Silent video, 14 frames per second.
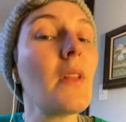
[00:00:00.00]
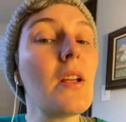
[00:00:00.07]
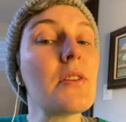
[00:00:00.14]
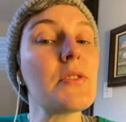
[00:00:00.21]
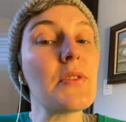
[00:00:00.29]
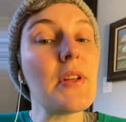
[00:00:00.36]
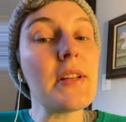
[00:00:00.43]

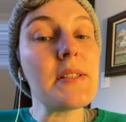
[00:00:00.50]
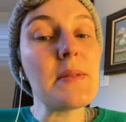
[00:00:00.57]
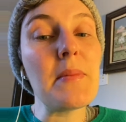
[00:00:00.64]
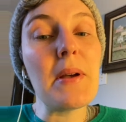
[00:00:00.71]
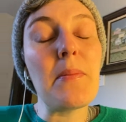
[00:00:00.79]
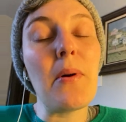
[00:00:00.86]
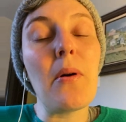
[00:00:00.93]
So that's
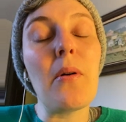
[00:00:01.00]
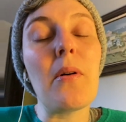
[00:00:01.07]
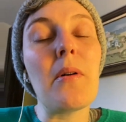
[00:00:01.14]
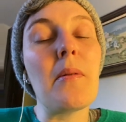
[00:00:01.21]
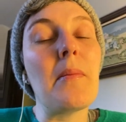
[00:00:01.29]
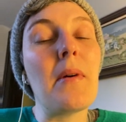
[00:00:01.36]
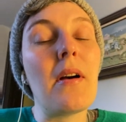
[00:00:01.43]
my
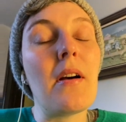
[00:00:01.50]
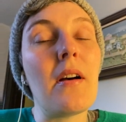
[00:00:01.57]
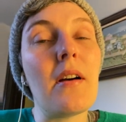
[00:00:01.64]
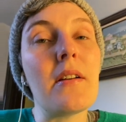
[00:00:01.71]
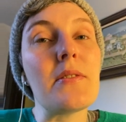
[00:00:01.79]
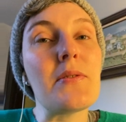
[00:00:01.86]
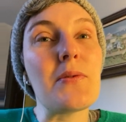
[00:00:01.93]
poem,
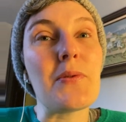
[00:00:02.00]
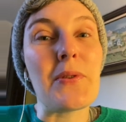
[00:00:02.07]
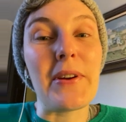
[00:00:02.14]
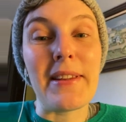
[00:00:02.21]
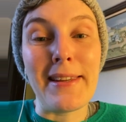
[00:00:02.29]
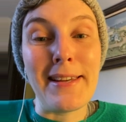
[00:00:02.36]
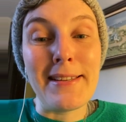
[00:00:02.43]

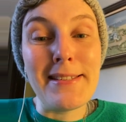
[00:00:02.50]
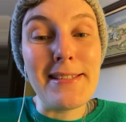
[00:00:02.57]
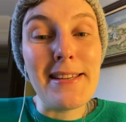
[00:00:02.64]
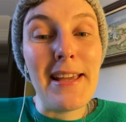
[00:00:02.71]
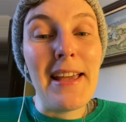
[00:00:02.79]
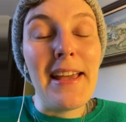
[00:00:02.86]
Storyland.